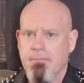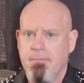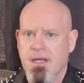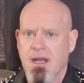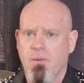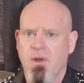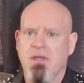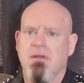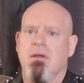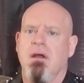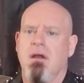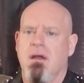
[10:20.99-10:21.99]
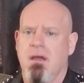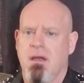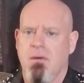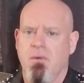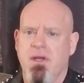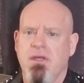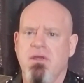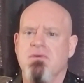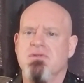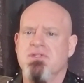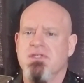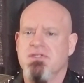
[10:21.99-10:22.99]
But I want to, uh, I want to
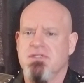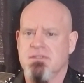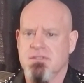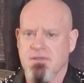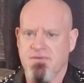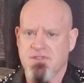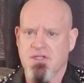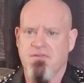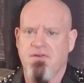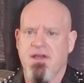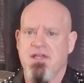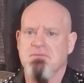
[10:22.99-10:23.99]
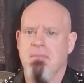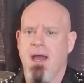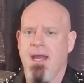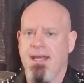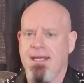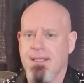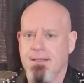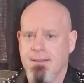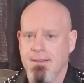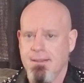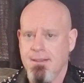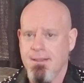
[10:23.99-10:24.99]
use this Silver Surfer as my
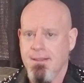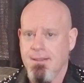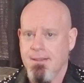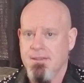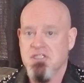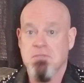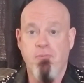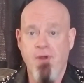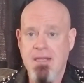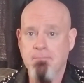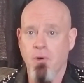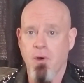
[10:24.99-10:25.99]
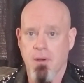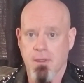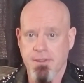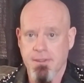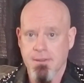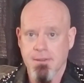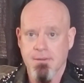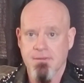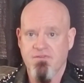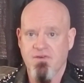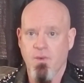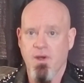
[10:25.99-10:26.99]
springboard
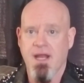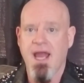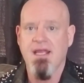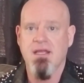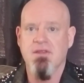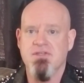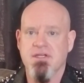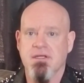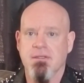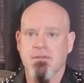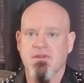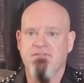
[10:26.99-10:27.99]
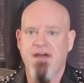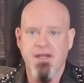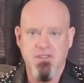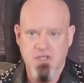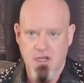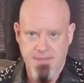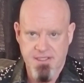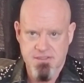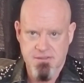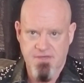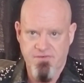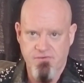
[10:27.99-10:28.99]
for what I consider the finest
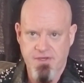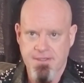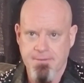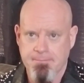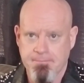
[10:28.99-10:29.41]
comics ever written.